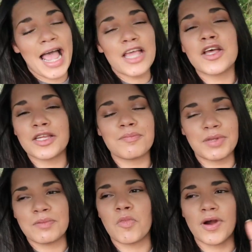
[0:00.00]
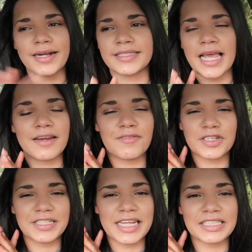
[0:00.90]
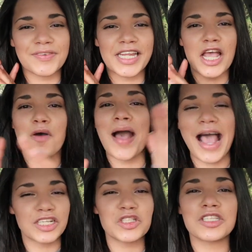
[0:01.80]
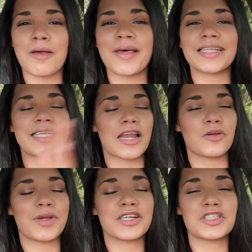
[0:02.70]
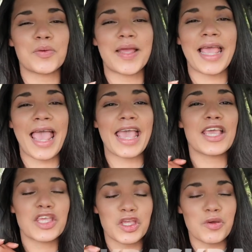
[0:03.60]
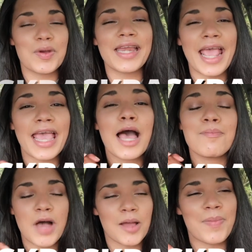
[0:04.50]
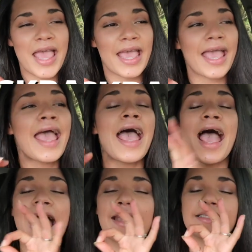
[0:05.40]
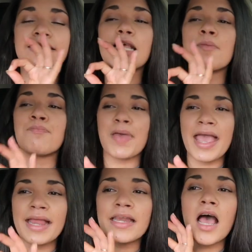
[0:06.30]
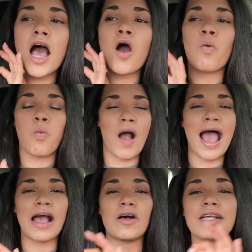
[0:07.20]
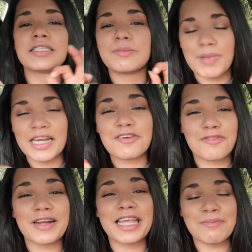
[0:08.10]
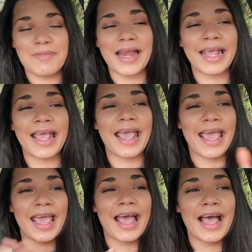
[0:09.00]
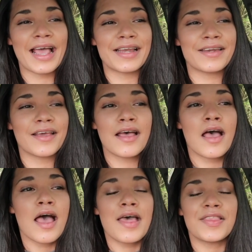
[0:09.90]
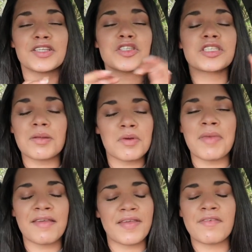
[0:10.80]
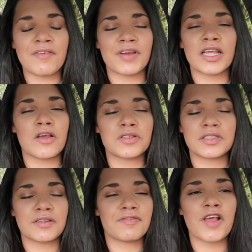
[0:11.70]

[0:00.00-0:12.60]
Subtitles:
I couldn't be more excited for today's video. As you can tell by the title, we are doing a Q&A mukbang, and it's been a while. It's been a freaking minute, and these are some of my favorite videos to